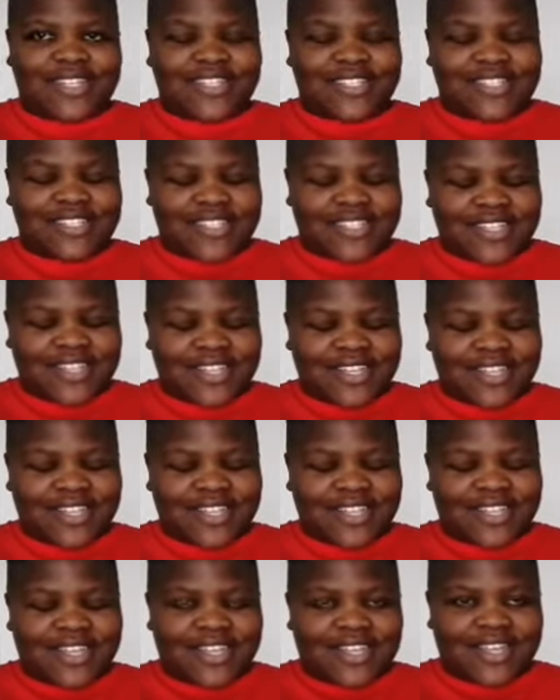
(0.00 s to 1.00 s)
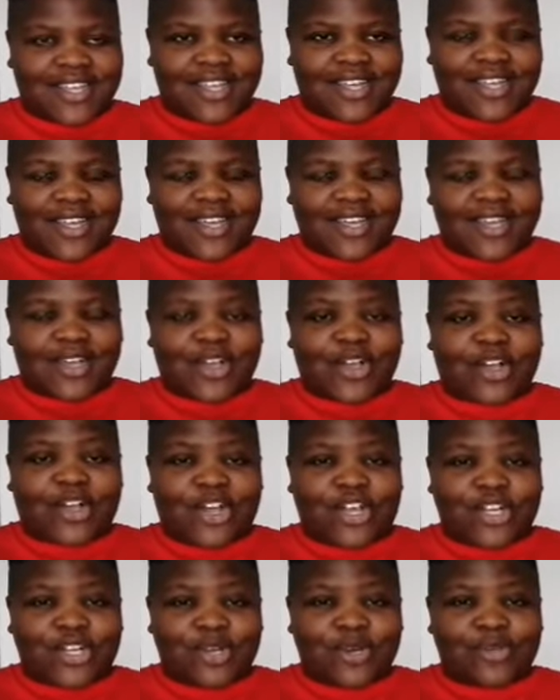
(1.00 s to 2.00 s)
is
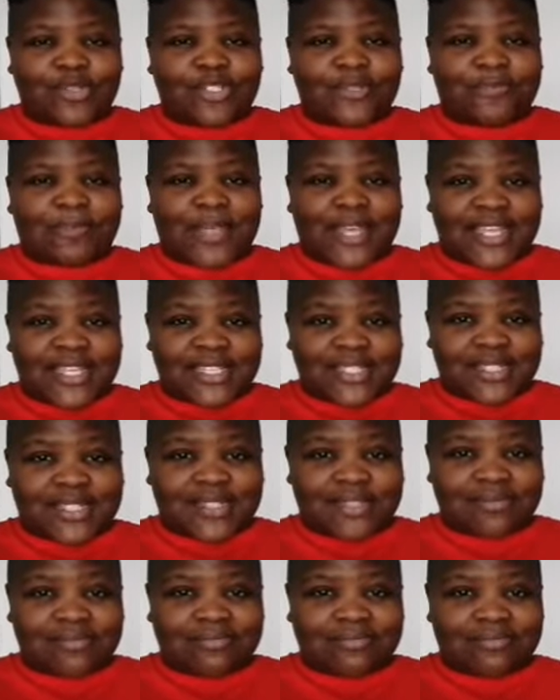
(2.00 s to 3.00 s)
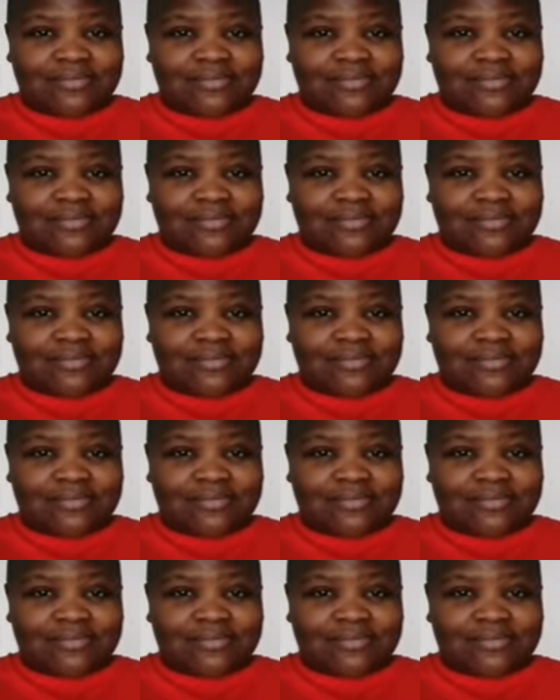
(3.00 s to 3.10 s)
God knows best.